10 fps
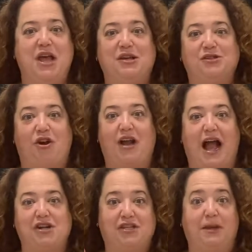start
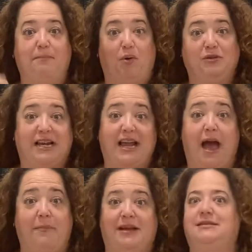actually bolting
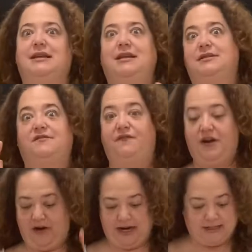cabinets in. It's
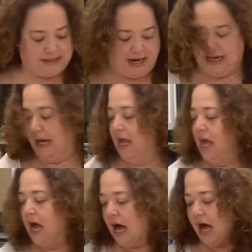very exciting.
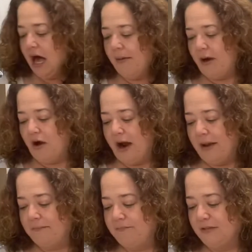All right,
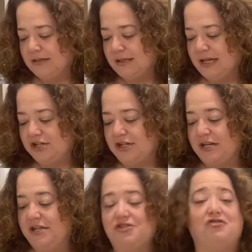it's kitchen
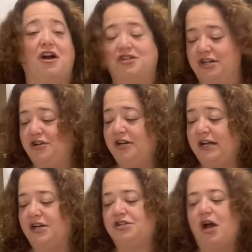construction
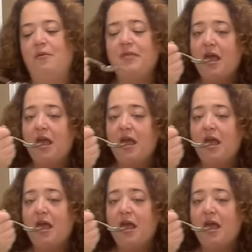cooking show.